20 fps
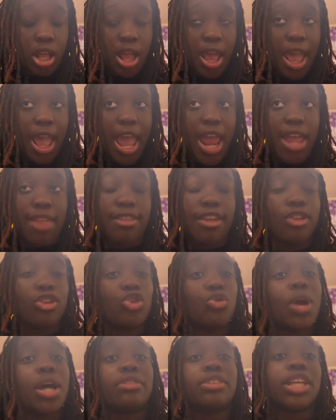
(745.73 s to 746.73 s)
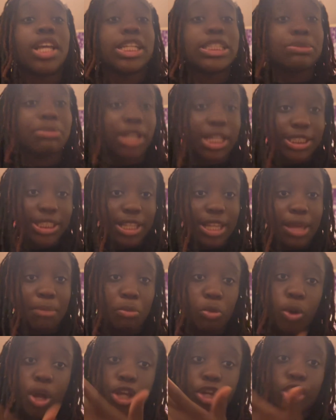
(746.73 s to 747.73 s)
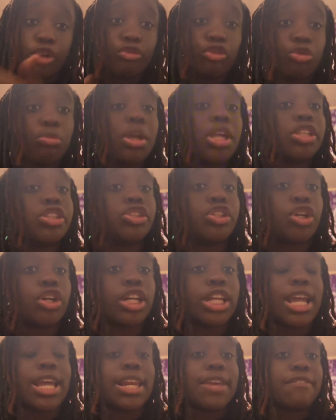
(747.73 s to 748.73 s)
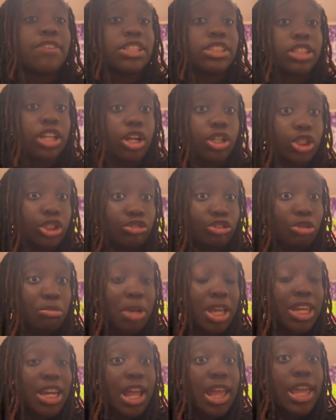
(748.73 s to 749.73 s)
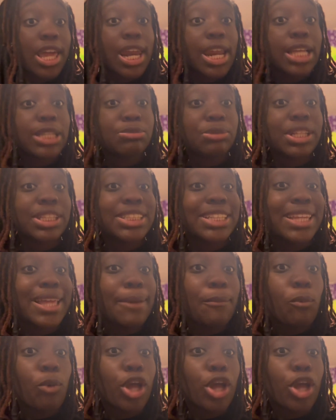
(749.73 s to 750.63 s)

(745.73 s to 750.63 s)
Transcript: And then you have to explain to them why your roommate is dirty. And if it's not your roommate, now you gotta explain to them why